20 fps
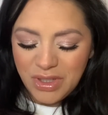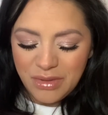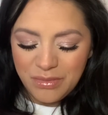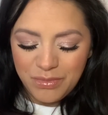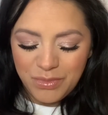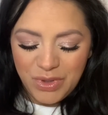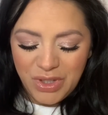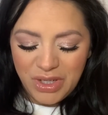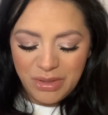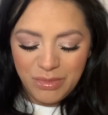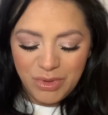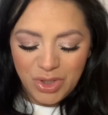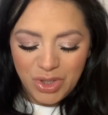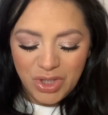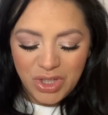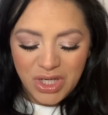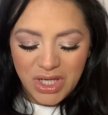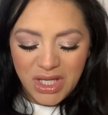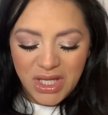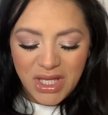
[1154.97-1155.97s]
primer,
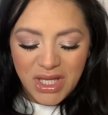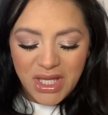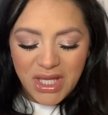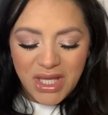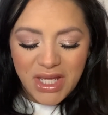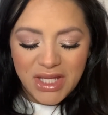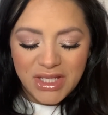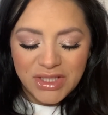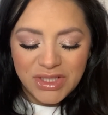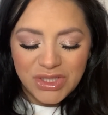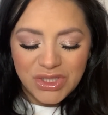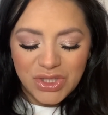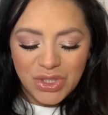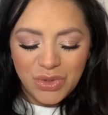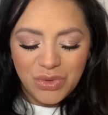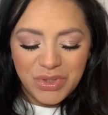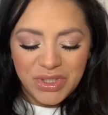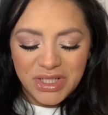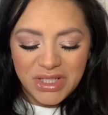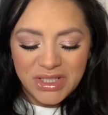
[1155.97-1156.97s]
and
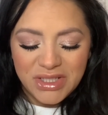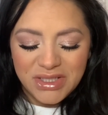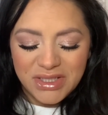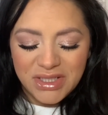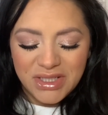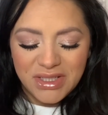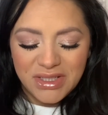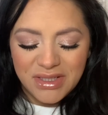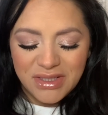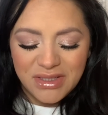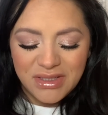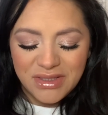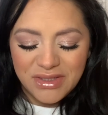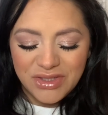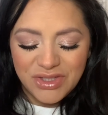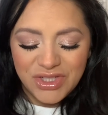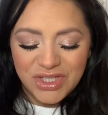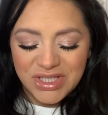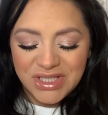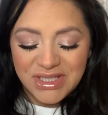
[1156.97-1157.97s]
so it
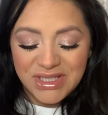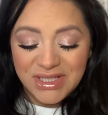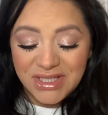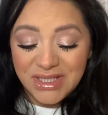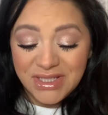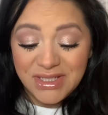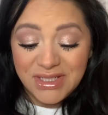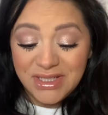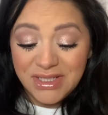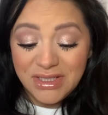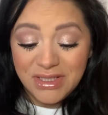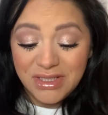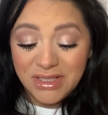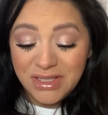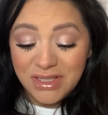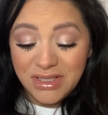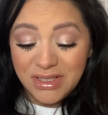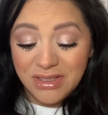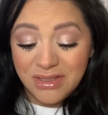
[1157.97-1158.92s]
just didn't